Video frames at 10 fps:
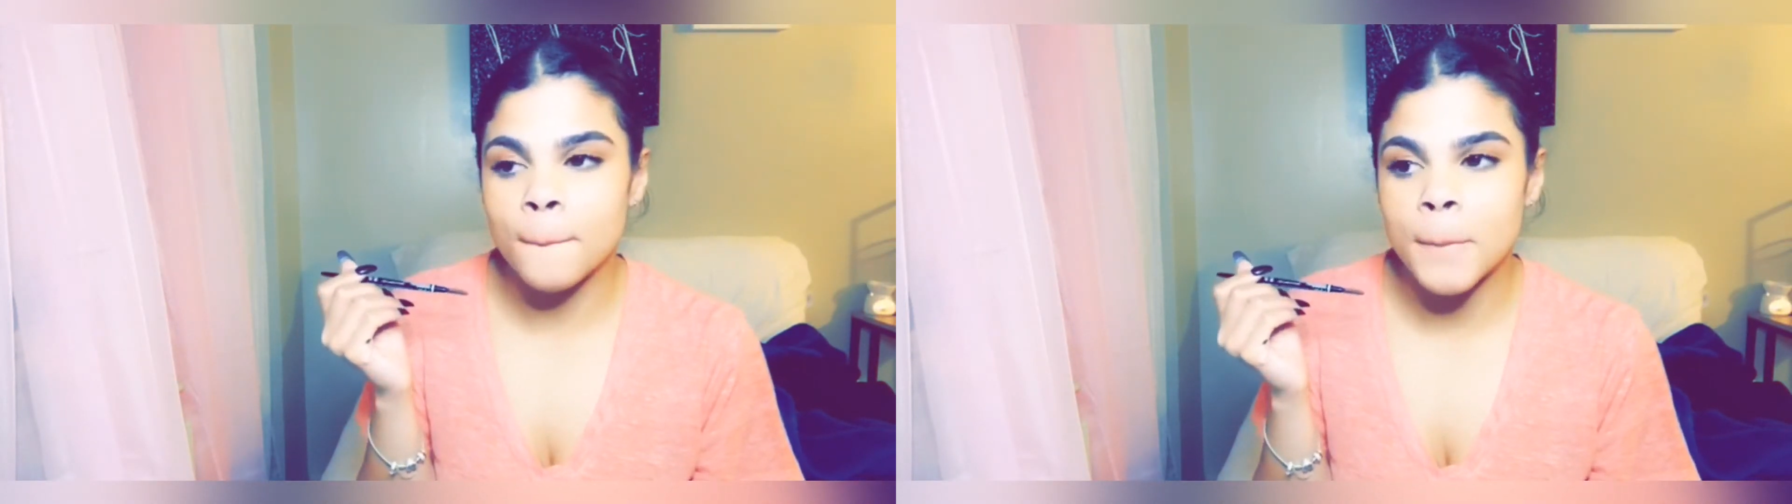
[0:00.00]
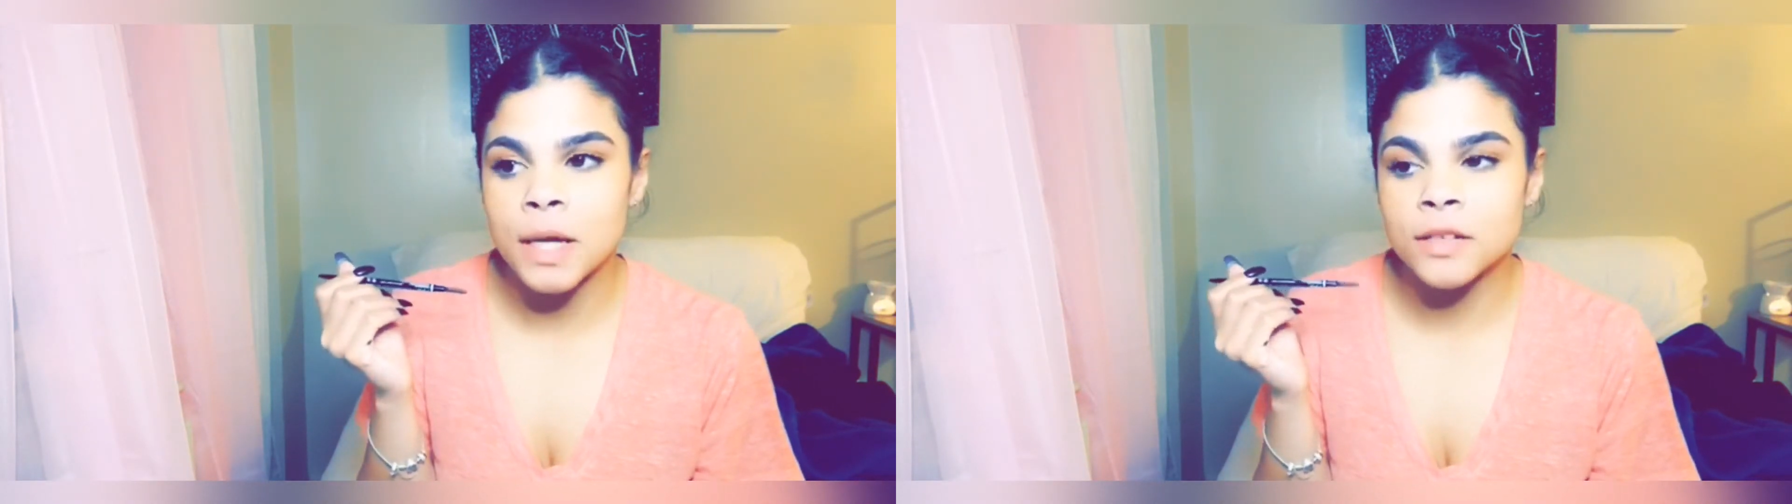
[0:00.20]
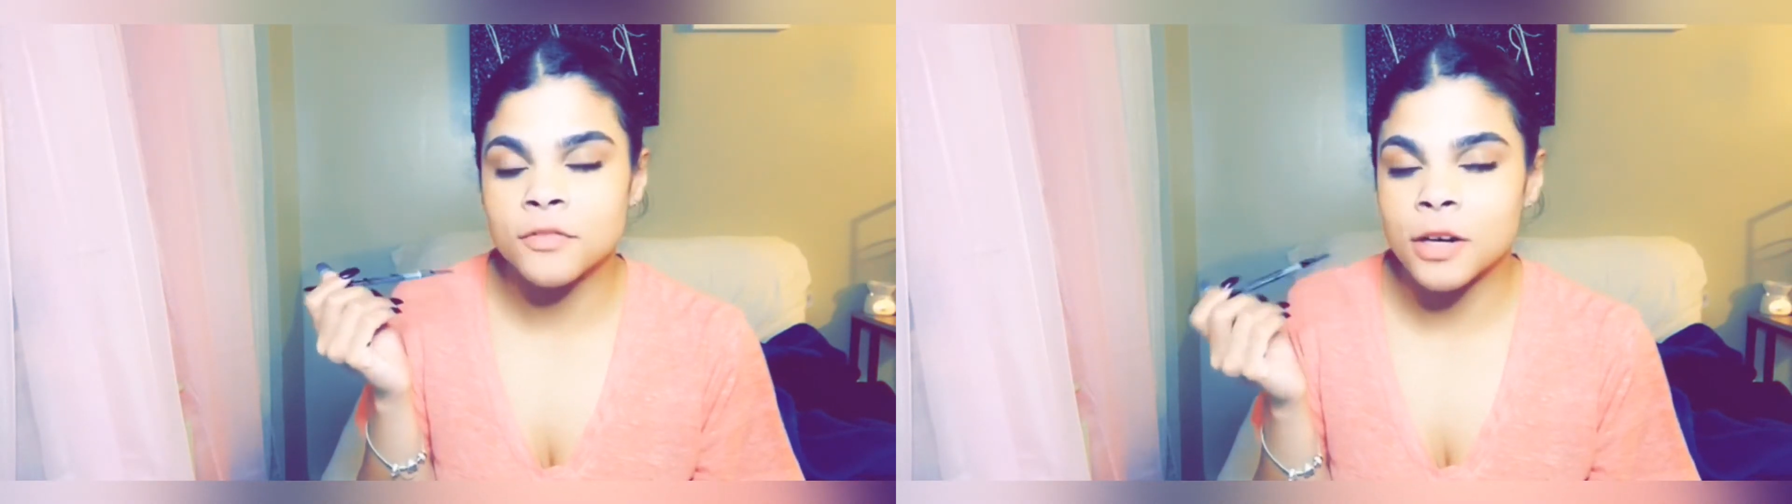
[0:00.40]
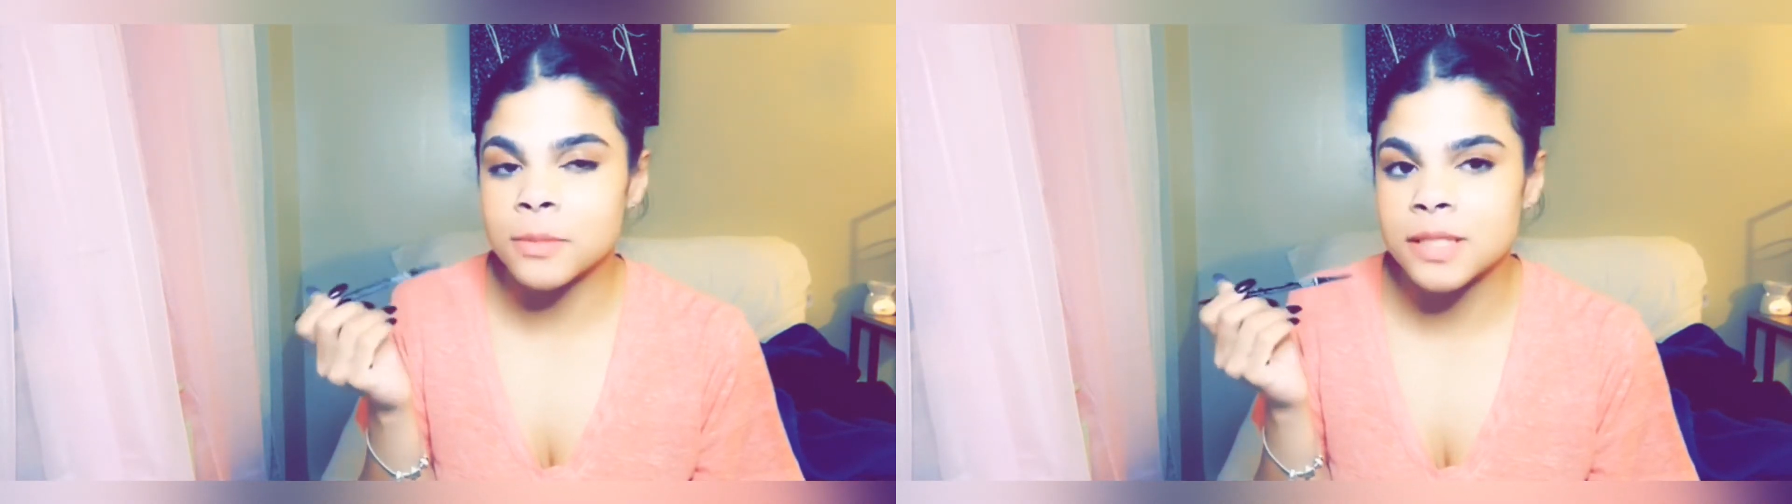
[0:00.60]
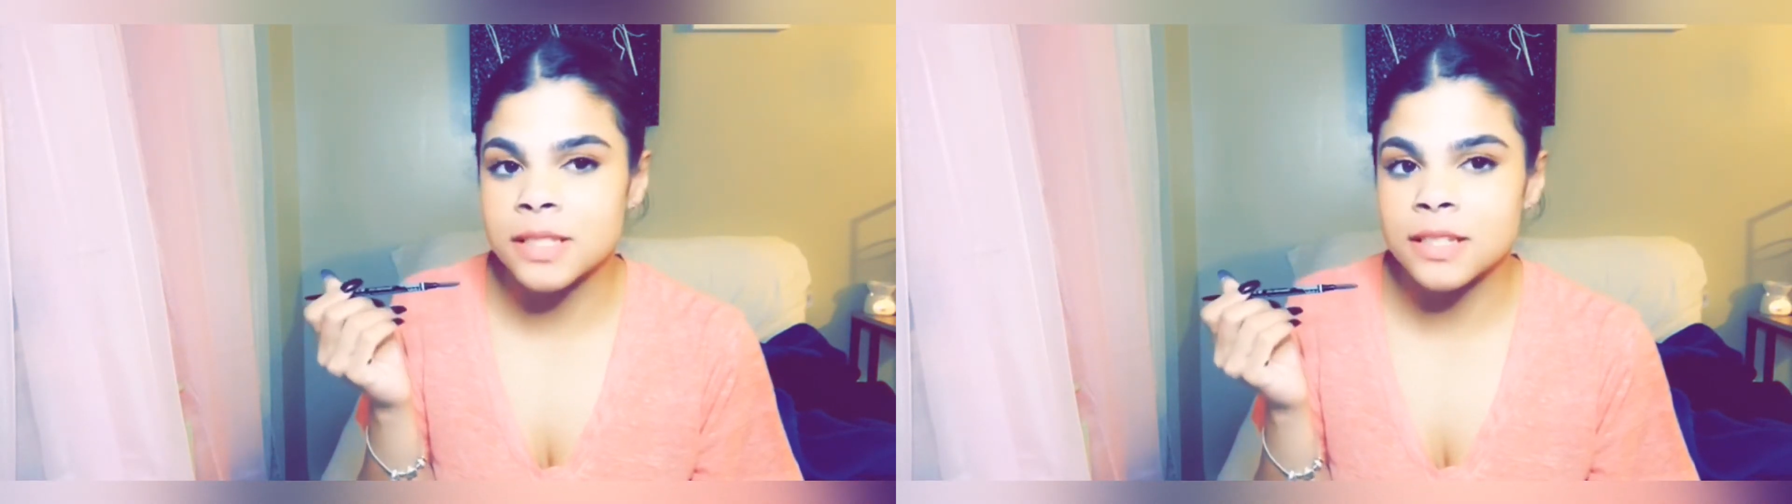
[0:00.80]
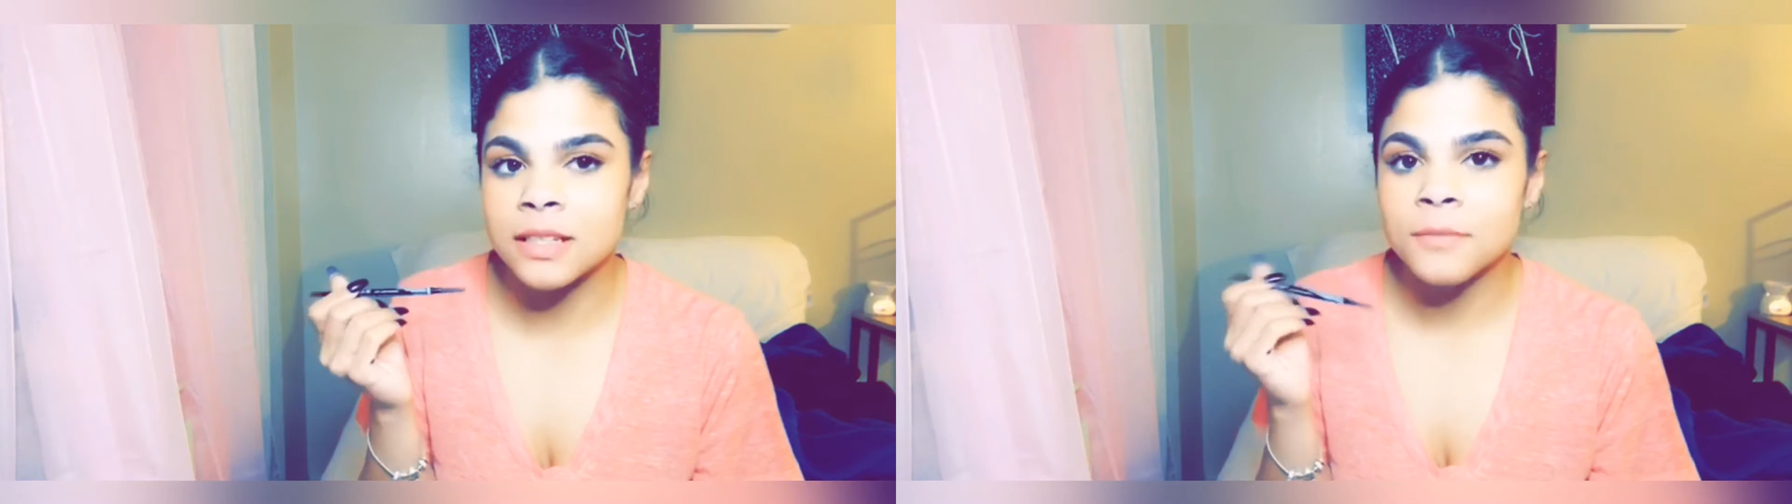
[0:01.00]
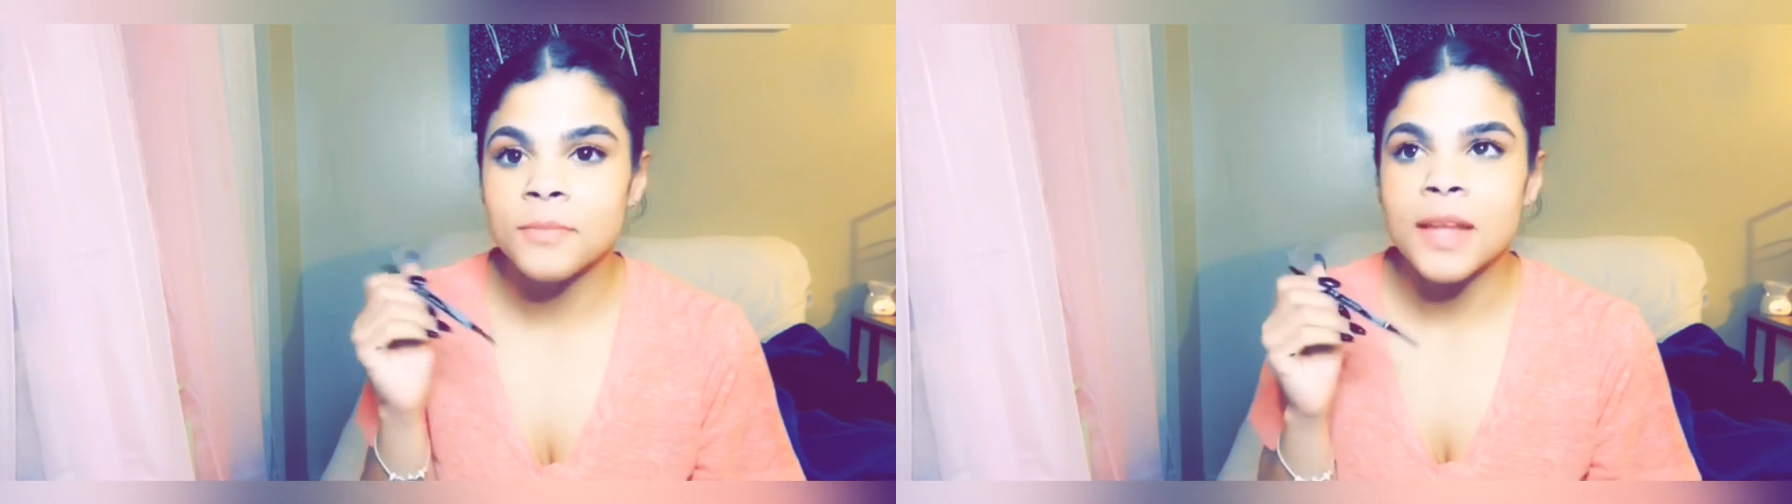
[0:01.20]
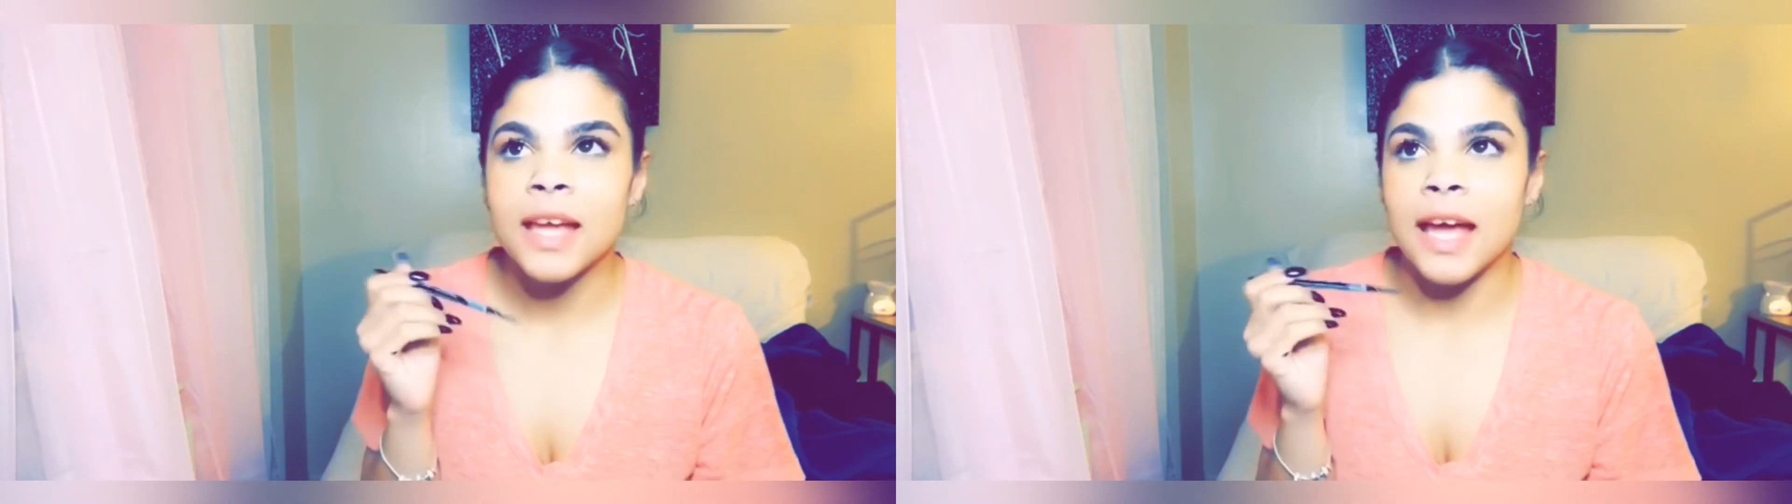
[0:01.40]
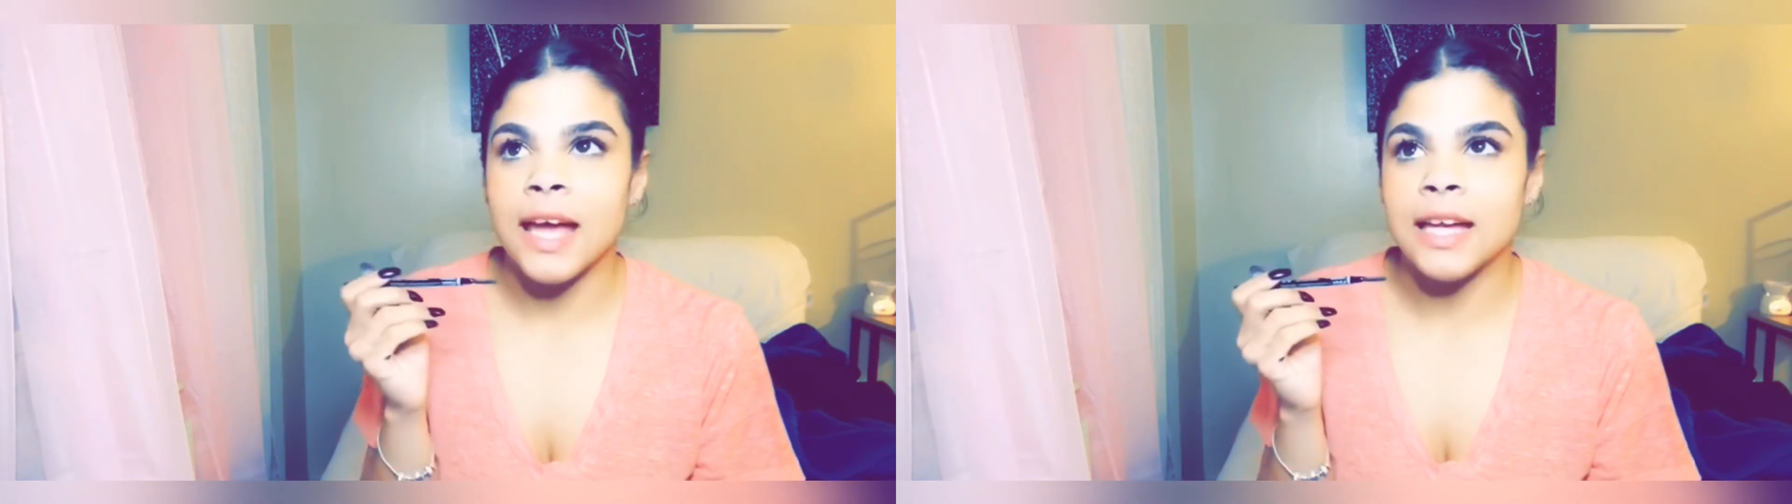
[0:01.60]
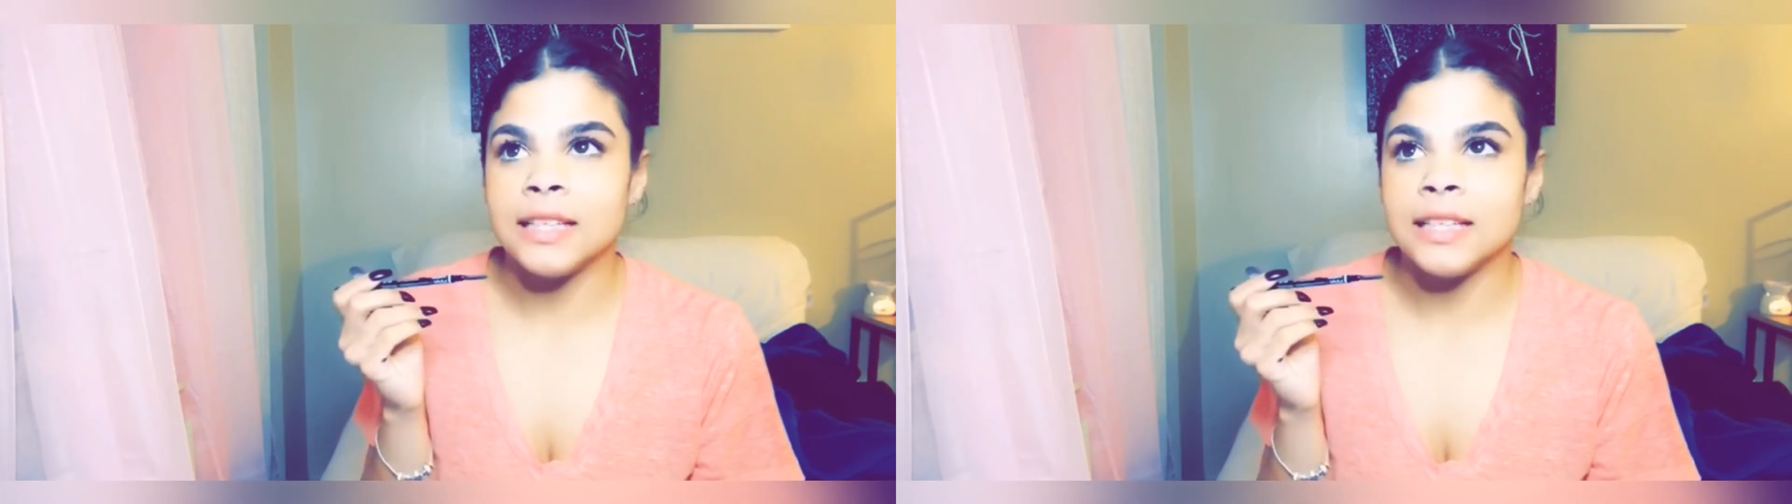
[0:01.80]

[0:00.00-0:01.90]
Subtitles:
pharmacy, and